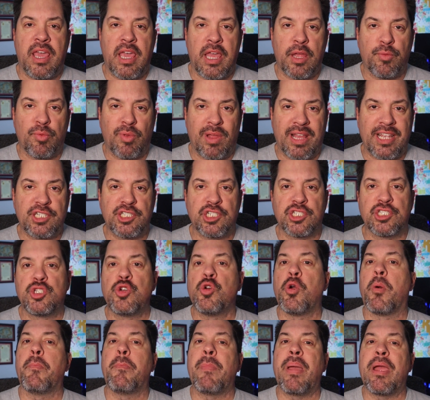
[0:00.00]
in relation
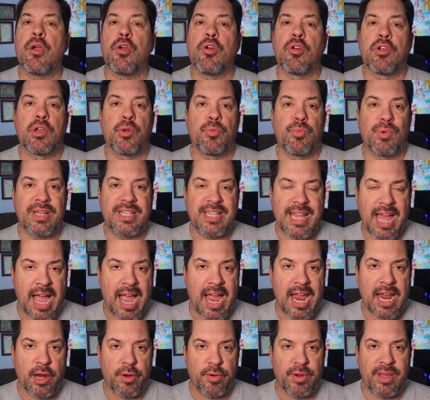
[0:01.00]
to American
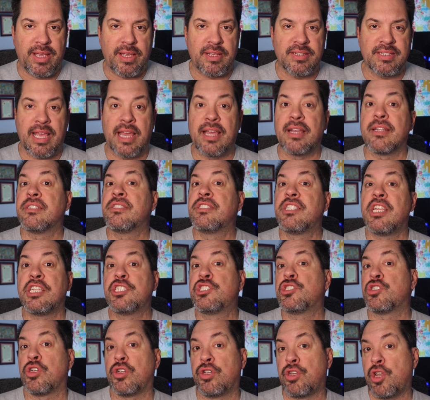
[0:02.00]
retirees and
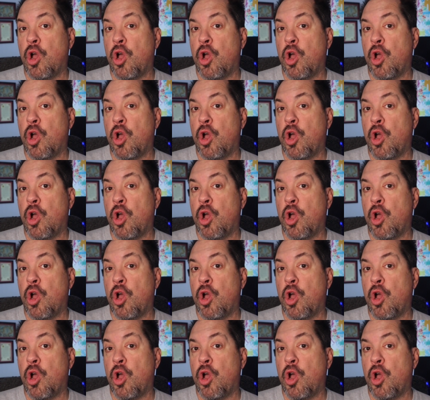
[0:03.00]
digital